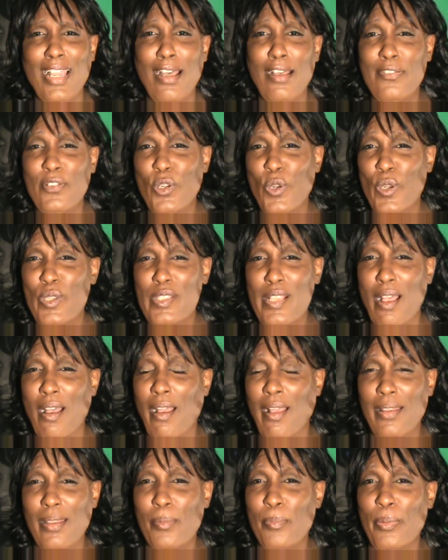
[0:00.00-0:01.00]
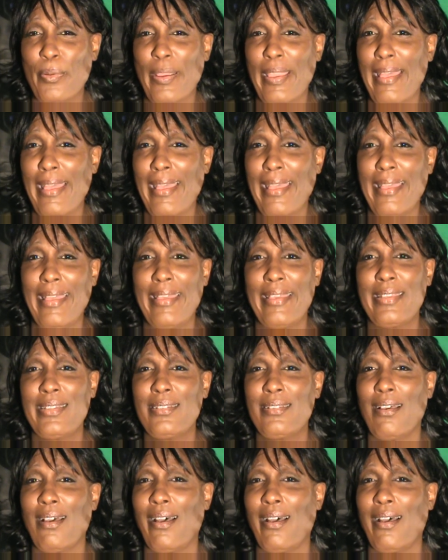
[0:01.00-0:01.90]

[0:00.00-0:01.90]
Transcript: of course challah bread,